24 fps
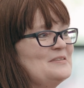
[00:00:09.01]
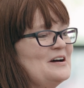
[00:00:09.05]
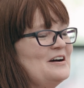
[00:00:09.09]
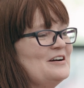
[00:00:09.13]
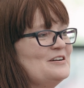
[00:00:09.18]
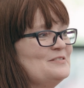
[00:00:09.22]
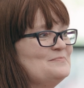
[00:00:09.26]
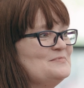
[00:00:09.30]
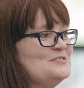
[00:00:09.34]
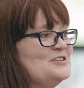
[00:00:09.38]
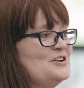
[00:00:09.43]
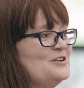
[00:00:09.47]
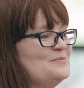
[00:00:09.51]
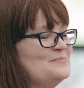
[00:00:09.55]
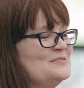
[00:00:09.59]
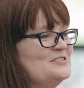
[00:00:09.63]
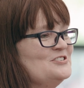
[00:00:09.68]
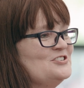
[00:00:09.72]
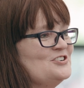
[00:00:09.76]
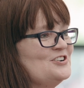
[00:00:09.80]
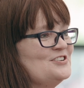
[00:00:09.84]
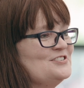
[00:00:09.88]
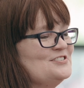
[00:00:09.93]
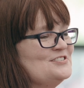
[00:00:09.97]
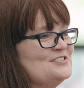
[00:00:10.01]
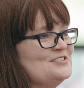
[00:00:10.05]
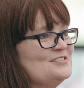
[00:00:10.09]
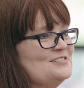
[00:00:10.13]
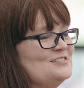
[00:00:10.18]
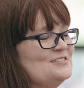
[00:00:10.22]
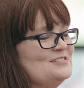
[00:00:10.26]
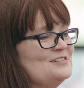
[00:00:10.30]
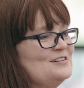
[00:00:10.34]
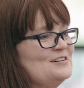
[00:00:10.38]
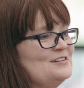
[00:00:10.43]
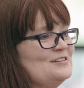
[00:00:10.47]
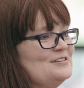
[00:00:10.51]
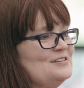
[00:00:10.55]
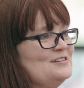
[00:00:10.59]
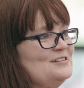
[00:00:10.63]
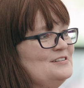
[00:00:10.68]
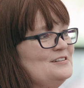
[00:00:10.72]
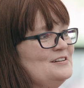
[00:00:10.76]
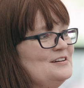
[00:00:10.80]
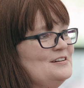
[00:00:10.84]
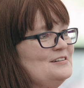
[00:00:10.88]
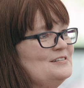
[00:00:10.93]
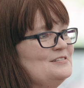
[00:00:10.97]
I'm Tomi Johnston.
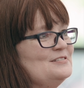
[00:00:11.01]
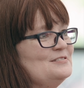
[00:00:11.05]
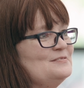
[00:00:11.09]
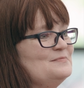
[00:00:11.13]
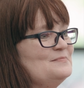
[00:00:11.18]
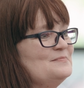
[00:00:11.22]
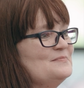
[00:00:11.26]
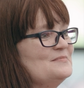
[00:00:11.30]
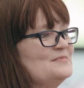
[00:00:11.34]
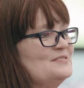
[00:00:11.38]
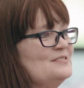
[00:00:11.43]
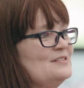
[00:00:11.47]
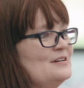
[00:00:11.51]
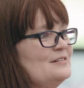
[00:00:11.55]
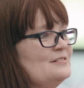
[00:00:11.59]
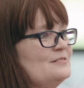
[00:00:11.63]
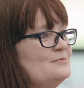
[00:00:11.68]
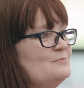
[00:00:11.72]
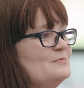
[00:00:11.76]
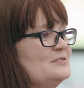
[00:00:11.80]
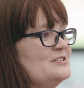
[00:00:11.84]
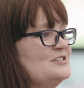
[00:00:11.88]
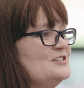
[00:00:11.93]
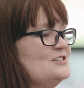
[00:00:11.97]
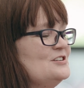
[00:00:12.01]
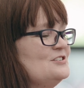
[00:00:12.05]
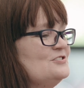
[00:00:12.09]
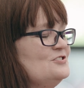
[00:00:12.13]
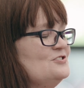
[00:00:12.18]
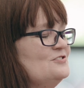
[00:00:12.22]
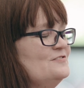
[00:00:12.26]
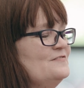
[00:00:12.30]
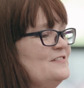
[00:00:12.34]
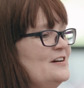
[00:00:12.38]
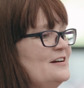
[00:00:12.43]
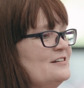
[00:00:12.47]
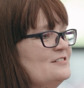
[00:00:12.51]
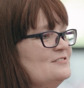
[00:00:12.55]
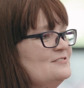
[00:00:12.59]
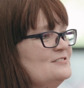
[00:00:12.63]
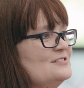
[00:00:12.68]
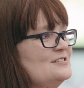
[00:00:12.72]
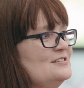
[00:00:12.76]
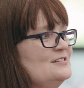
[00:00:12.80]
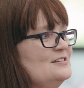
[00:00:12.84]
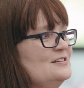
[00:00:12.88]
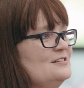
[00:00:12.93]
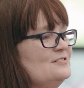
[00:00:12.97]
I am residential
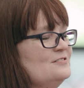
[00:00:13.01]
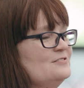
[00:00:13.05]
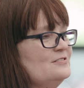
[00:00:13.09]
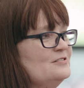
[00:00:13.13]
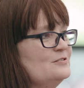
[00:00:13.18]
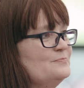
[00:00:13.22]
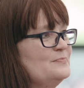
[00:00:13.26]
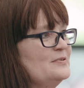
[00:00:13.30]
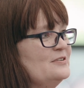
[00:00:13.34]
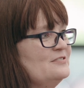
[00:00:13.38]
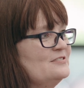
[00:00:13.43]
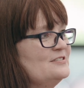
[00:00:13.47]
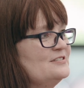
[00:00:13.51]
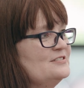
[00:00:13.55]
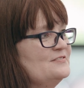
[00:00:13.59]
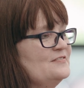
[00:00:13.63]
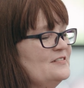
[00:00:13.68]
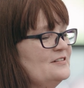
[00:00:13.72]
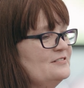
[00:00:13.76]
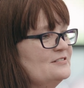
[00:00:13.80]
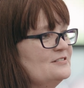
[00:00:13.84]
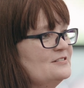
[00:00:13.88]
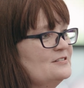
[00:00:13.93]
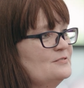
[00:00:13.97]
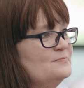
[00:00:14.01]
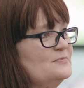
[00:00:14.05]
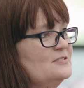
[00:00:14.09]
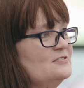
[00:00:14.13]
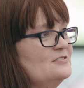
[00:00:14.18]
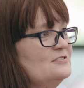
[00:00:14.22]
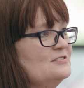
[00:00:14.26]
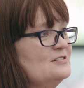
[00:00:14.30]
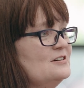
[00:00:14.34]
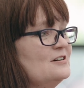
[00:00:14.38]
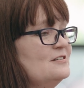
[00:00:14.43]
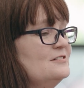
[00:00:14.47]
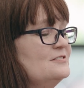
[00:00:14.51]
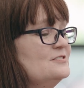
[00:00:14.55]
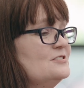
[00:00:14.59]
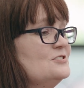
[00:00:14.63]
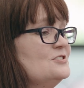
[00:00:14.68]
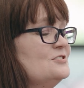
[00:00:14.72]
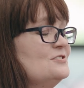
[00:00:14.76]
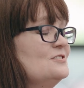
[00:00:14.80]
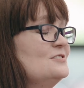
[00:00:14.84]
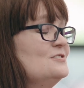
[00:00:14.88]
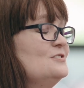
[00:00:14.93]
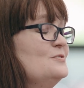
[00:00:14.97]
faculty here at Paradise Valley Community
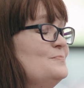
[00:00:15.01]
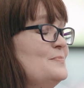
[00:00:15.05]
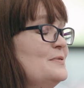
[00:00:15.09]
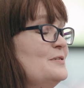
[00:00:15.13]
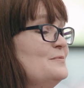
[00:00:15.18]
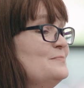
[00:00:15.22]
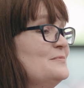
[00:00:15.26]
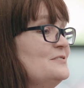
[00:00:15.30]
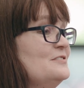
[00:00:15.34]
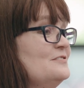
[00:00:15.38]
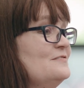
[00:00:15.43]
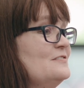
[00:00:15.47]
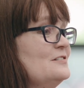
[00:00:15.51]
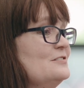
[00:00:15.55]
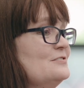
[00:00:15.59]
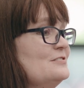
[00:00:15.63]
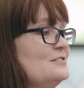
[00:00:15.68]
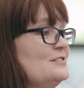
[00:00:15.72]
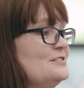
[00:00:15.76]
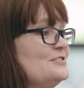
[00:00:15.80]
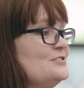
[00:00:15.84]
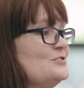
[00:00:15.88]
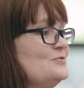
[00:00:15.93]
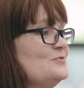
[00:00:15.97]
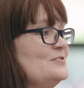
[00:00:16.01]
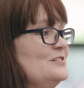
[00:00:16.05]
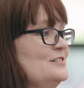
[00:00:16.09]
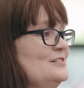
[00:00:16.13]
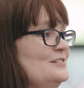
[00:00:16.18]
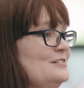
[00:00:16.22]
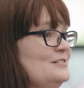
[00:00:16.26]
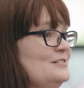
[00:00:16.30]
College in the Department of Art History.